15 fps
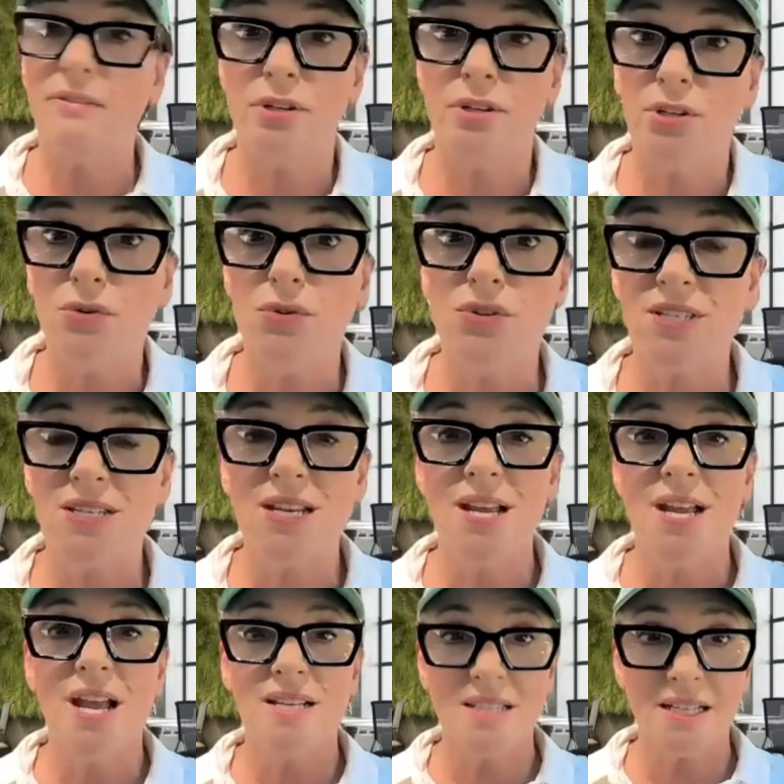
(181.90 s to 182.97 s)
used
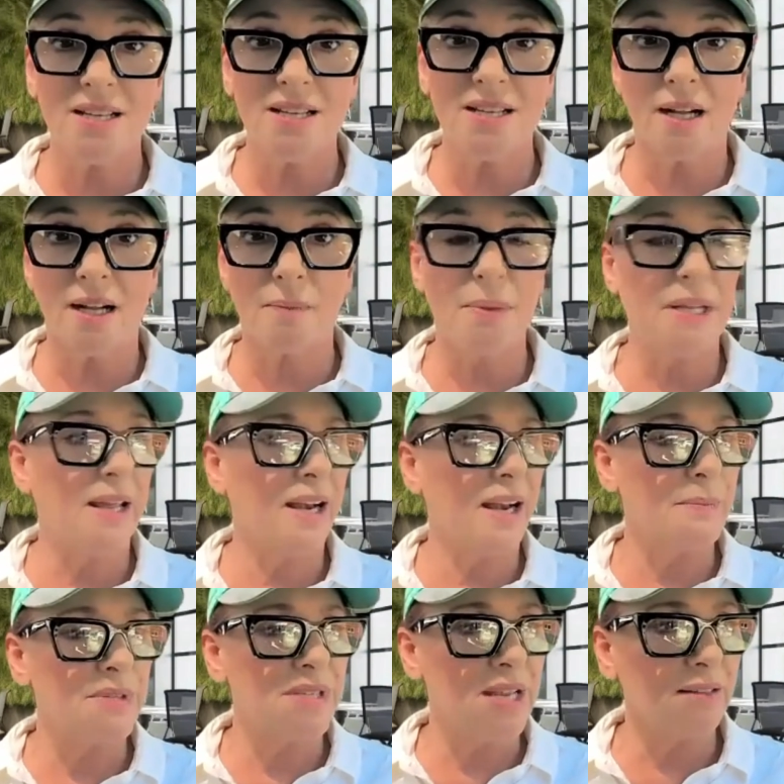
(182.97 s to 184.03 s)
TikTok, but yet
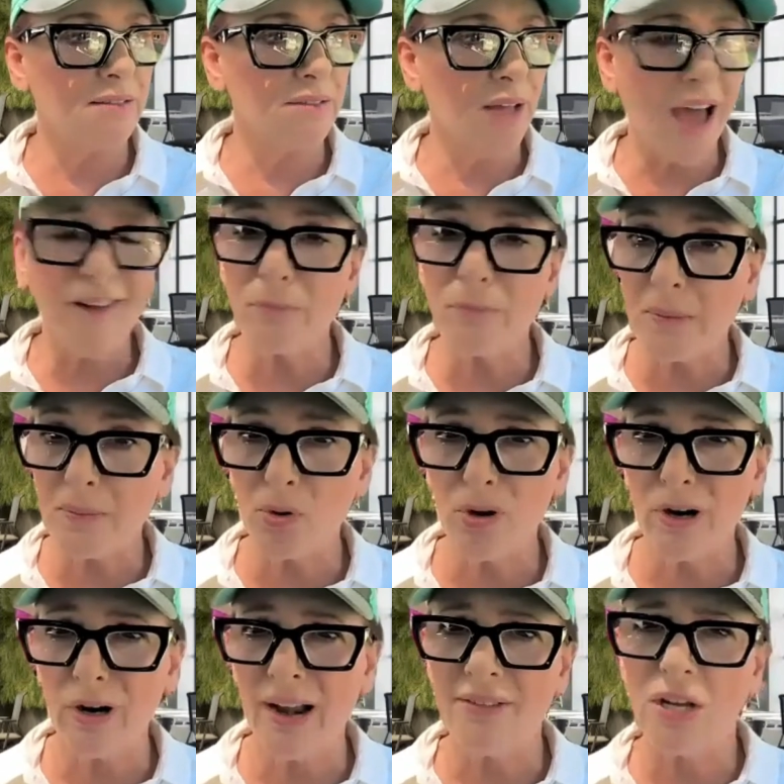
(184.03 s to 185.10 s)
I'm seeing a lot of people who
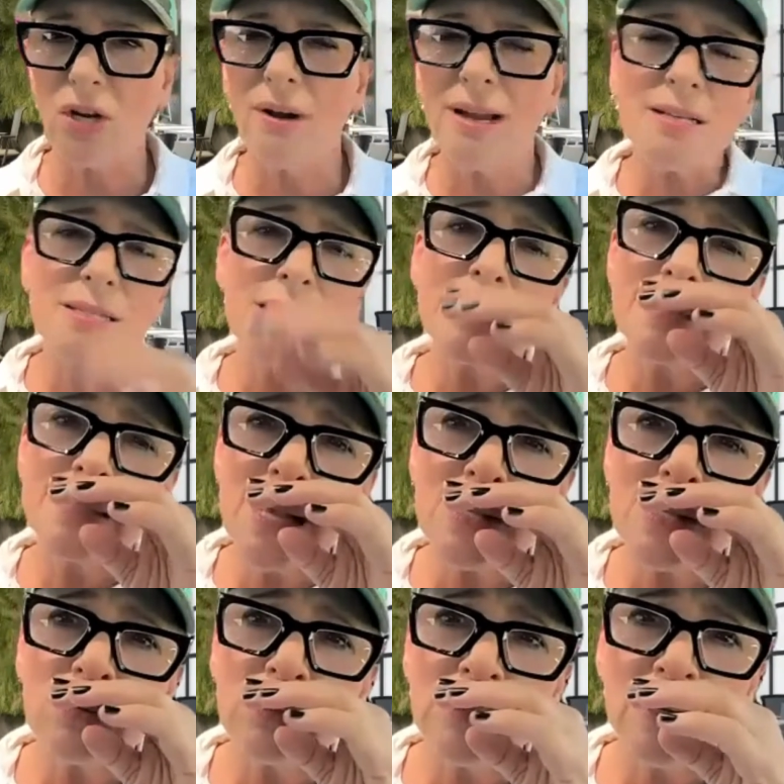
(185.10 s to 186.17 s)
are having great
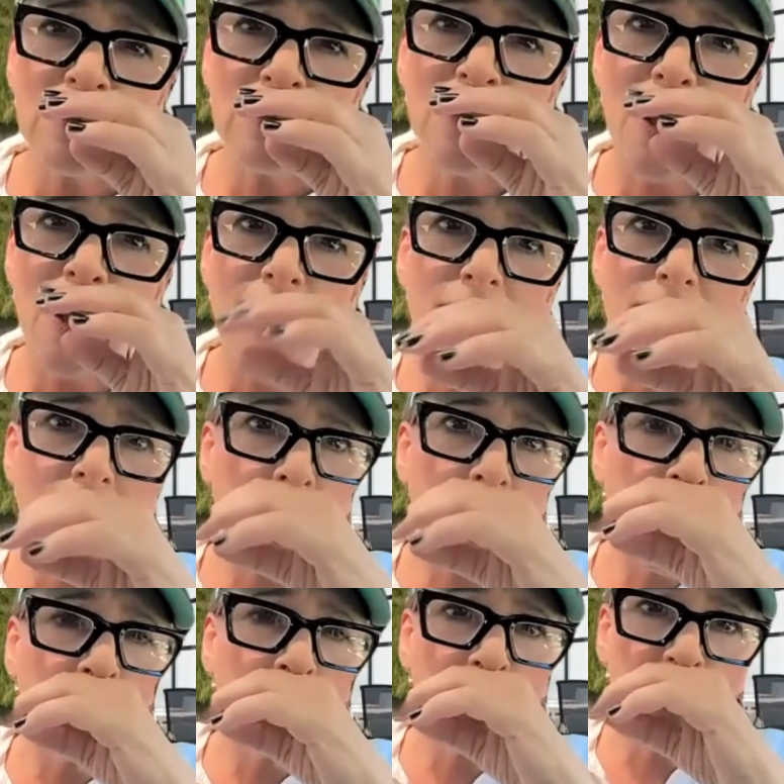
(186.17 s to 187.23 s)
success with TikTok
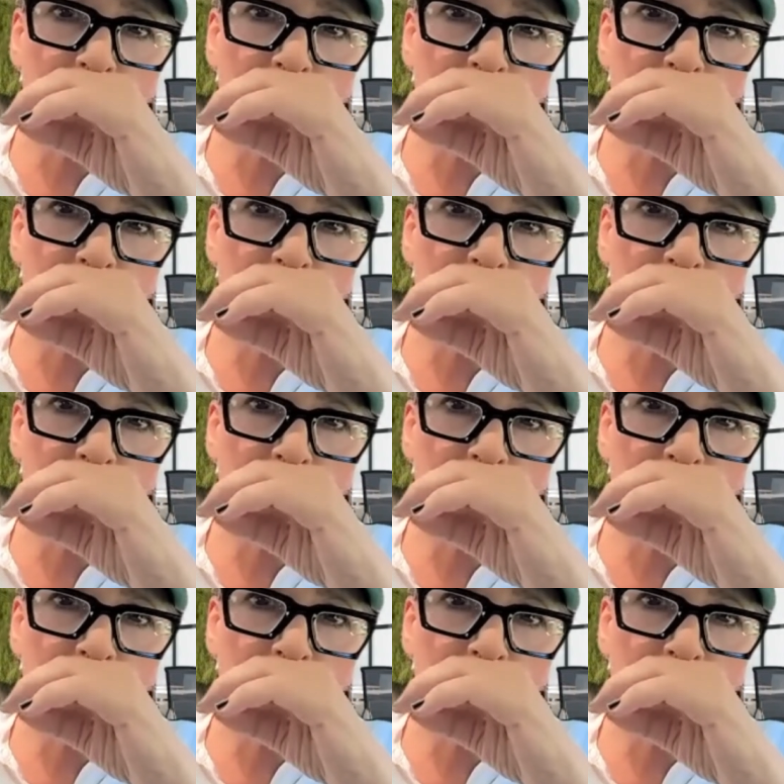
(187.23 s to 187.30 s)
and with